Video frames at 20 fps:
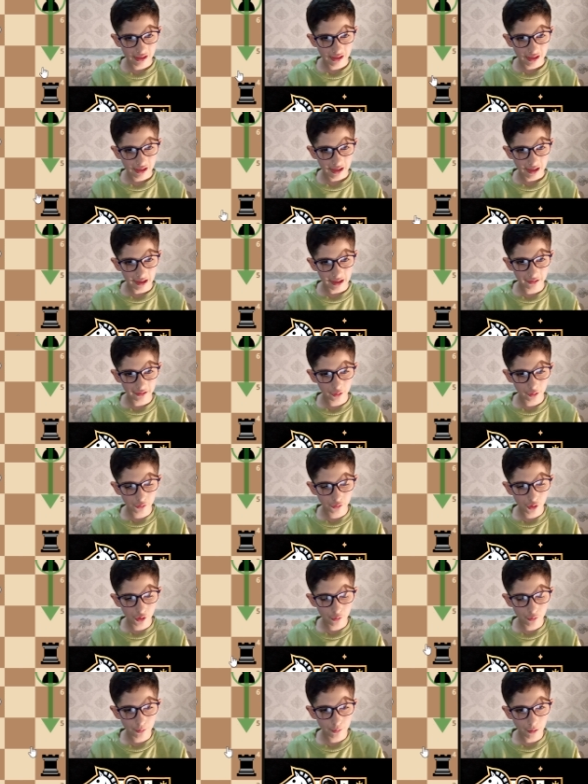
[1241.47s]
and there are
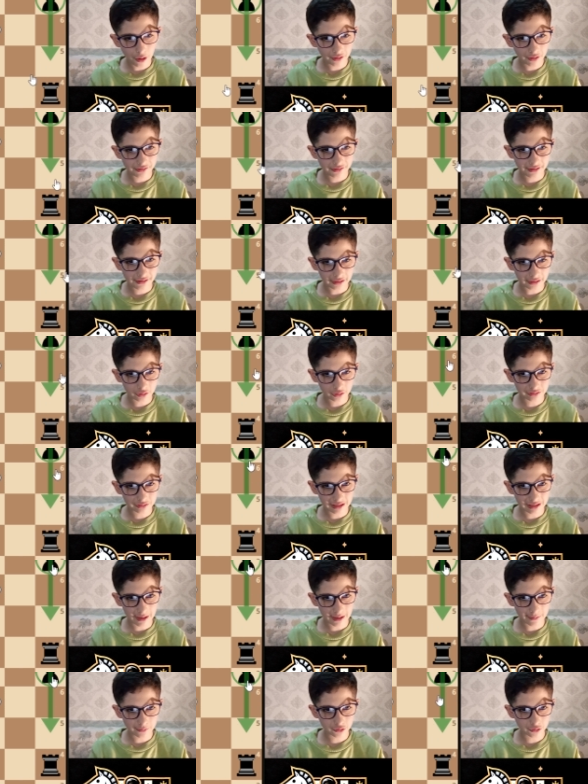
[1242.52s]
no pawns that could
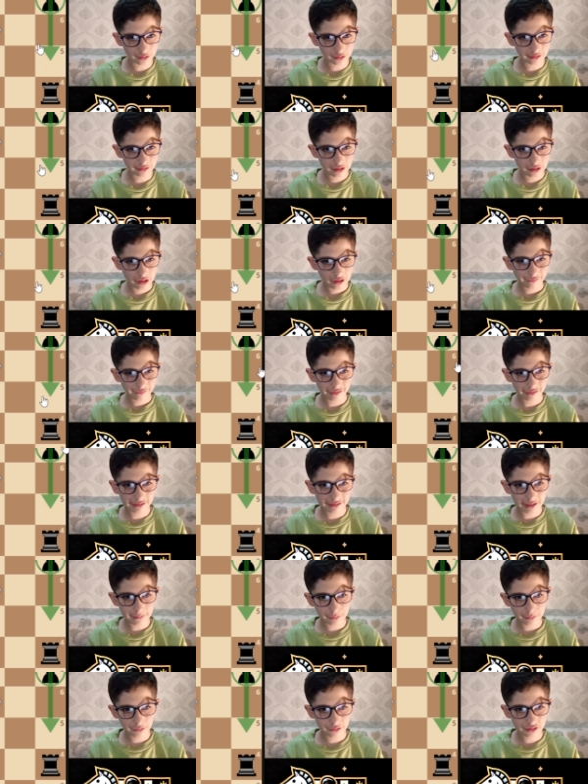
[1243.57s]
capture it. For
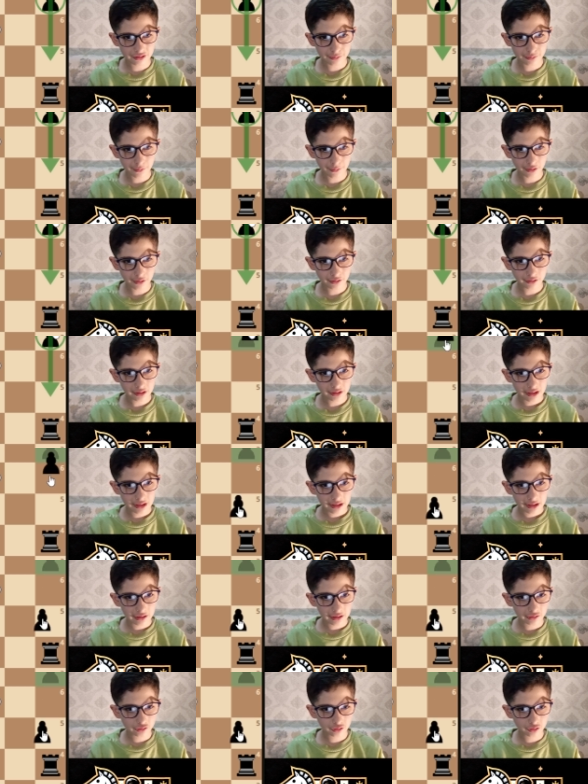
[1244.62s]
example, this pawn,
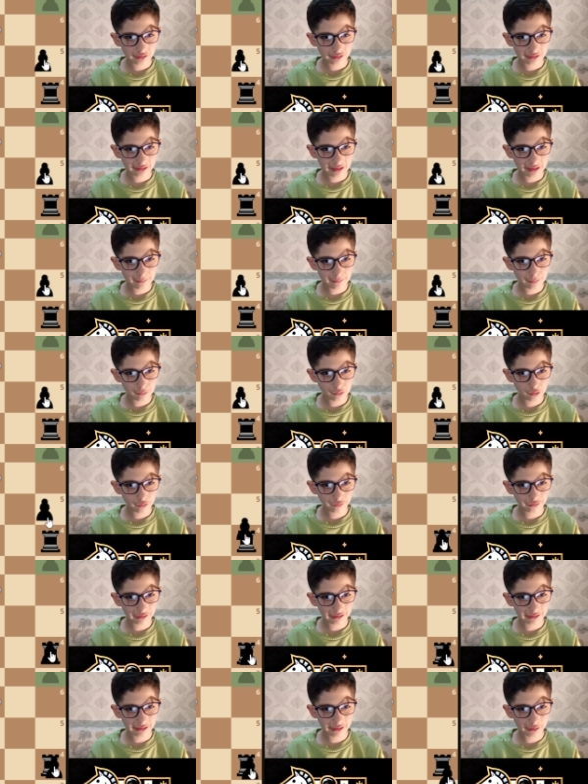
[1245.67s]
it could keep
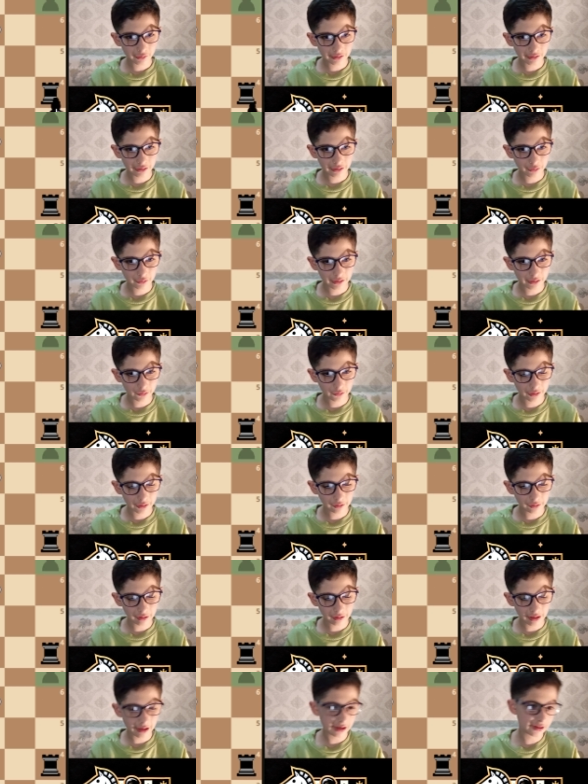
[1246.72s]
moving here, here, here,
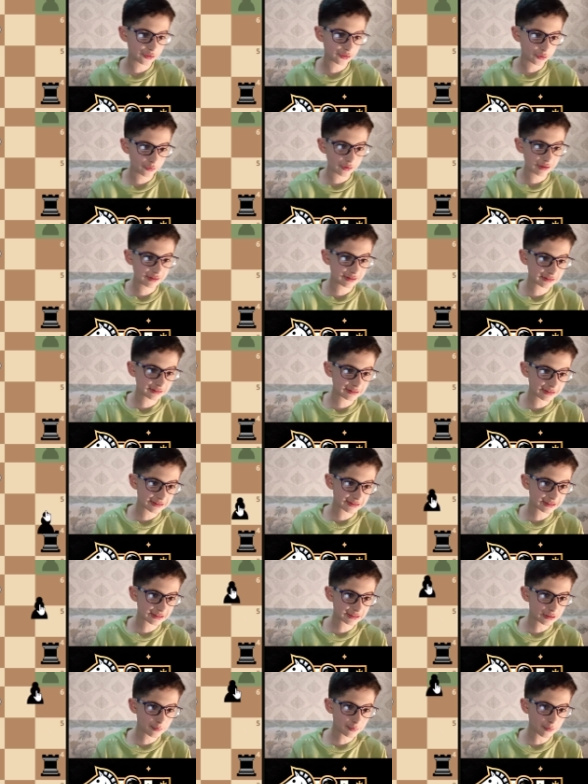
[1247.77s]
here, and there isn't a
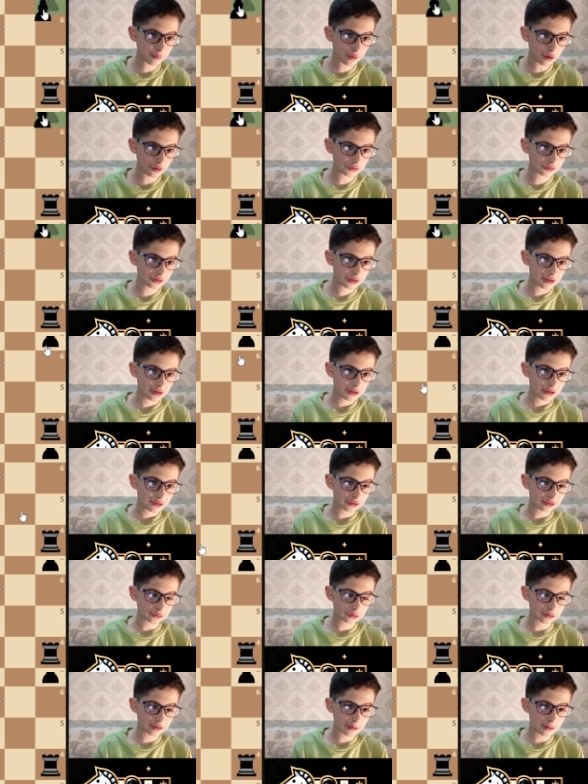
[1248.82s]
single pawn
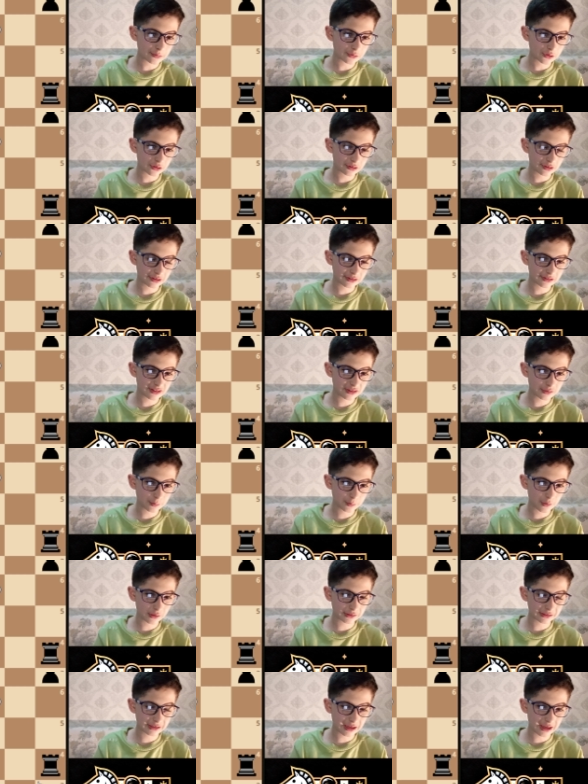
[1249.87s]
that could capture it. Like this
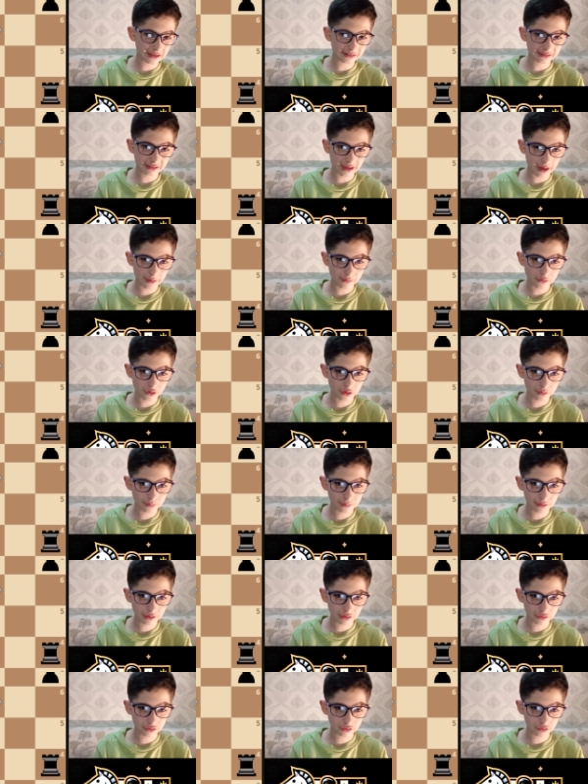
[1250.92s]
pawn can't capture it
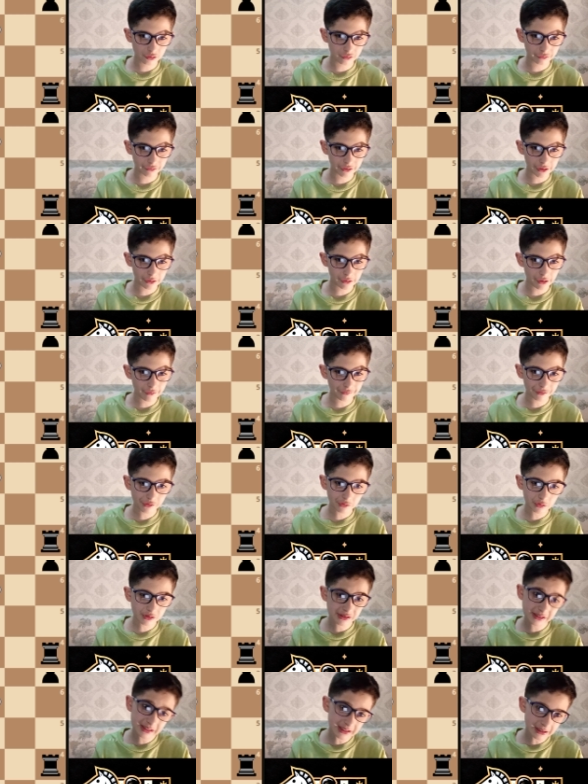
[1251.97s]
because it's over here. If it
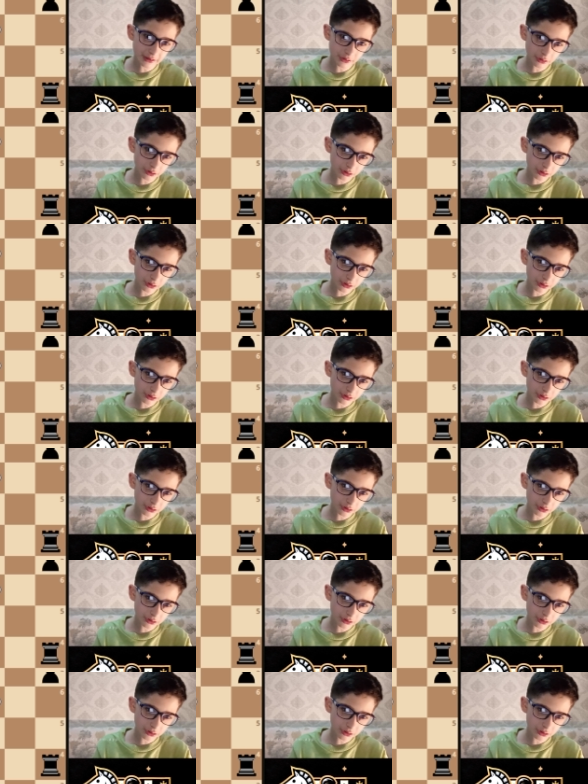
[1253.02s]
was here,